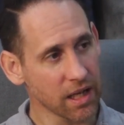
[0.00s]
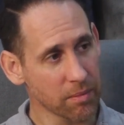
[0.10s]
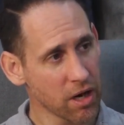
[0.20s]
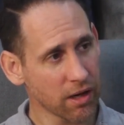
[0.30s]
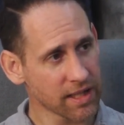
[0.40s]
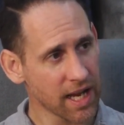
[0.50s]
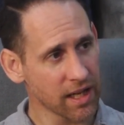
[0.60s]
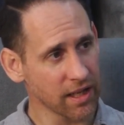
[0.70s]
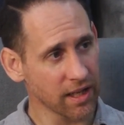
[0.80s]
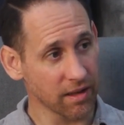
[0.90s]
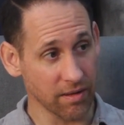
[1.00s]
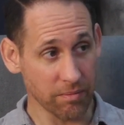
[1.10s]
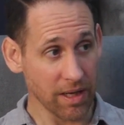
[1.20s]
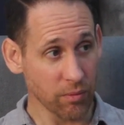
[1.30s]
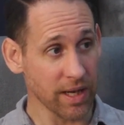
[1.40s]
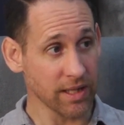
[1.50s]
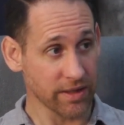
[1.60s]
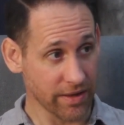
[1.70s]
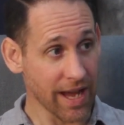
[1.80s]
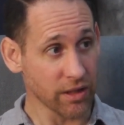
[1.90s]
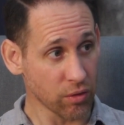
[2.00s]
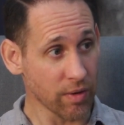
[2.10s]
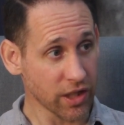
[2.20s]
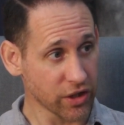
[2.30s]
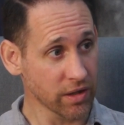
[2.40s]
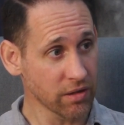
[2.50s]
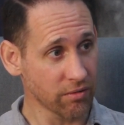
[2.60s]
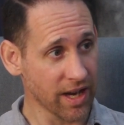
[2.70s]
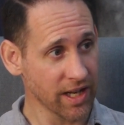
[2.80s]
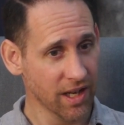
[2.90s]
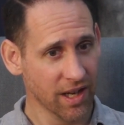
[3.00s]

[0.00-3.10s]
and America's heading in many ways that direction, right?